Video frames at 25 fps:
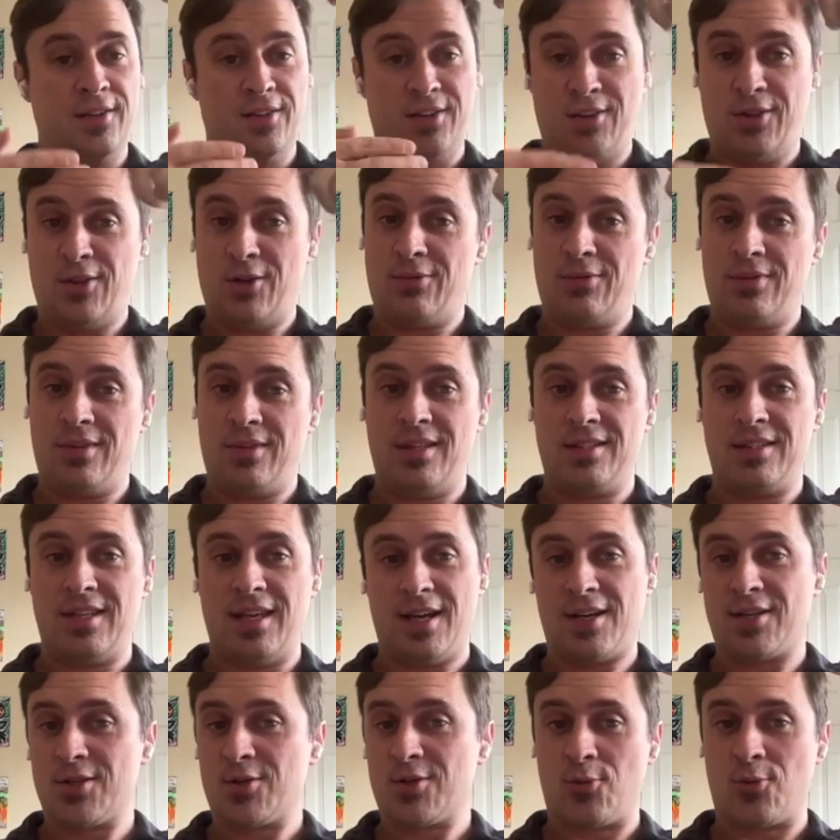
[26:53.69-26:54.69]
then the
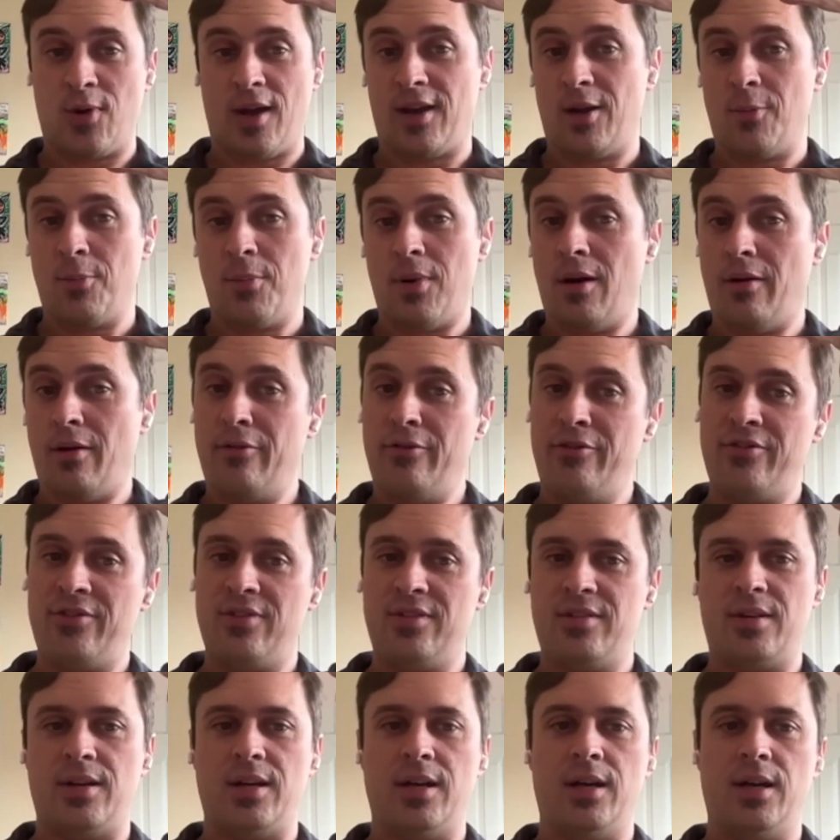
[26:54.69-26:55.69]
text right above
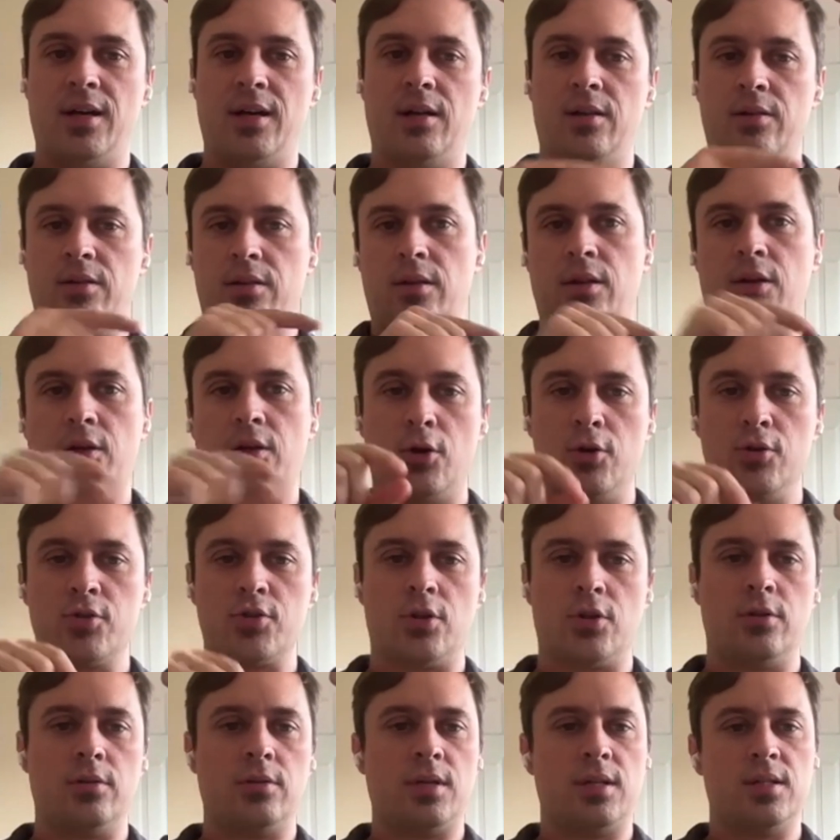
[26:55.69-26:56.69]
the
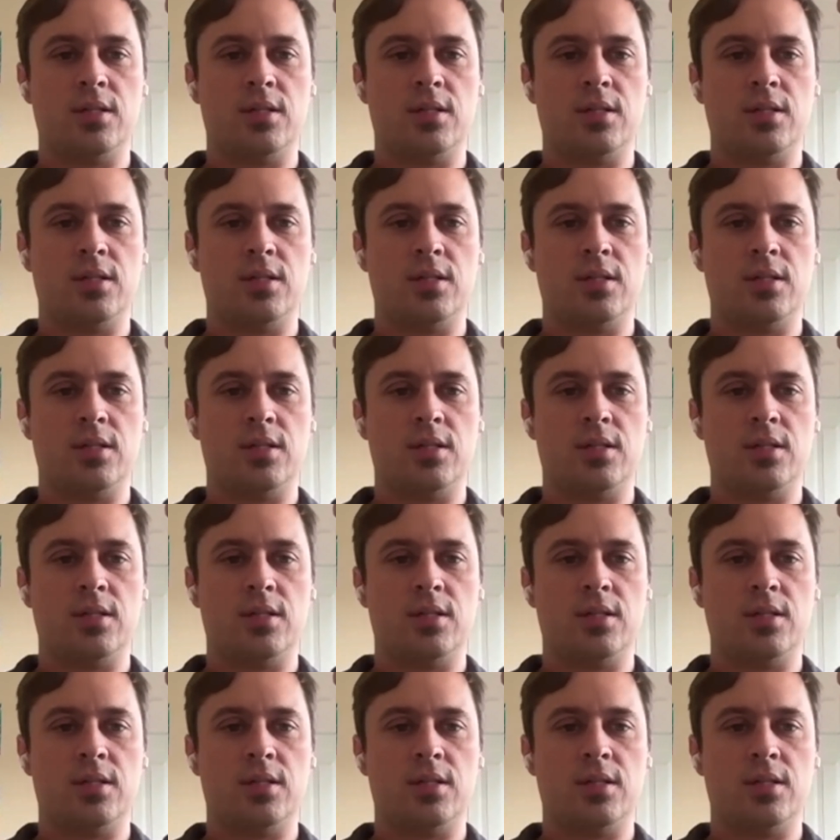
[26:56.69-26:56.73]
cursor